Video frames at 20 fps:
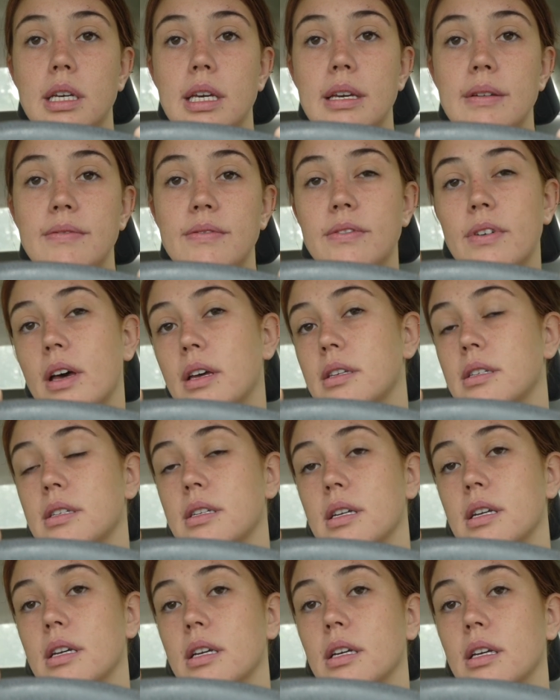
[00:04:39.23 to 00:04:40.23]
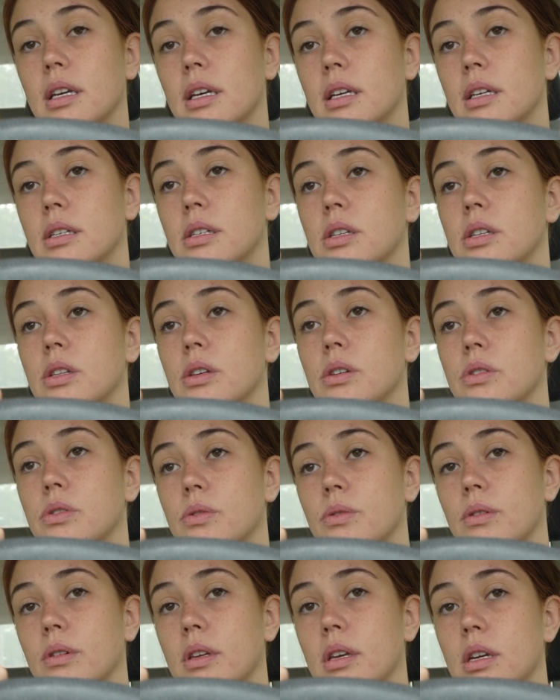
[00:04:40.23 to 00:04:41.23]
investing into those
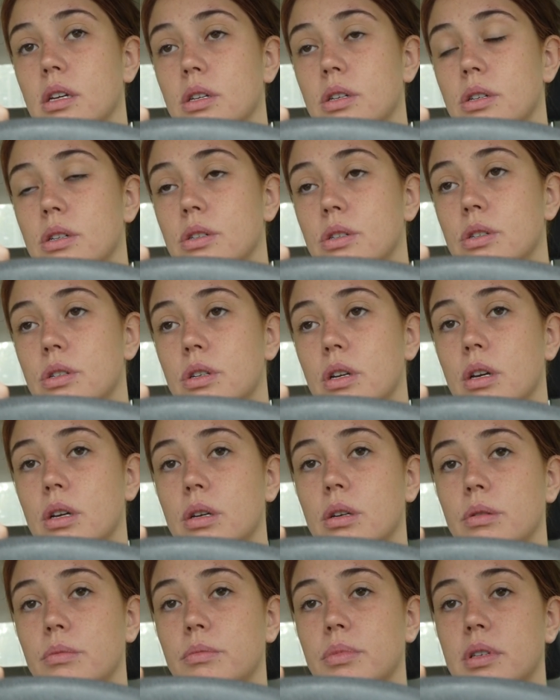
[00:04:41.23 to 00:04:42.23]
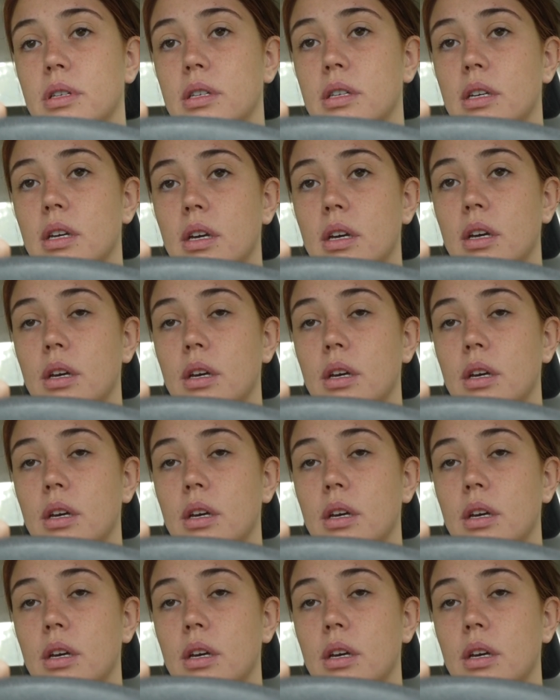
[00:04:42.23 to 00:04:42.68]
relationships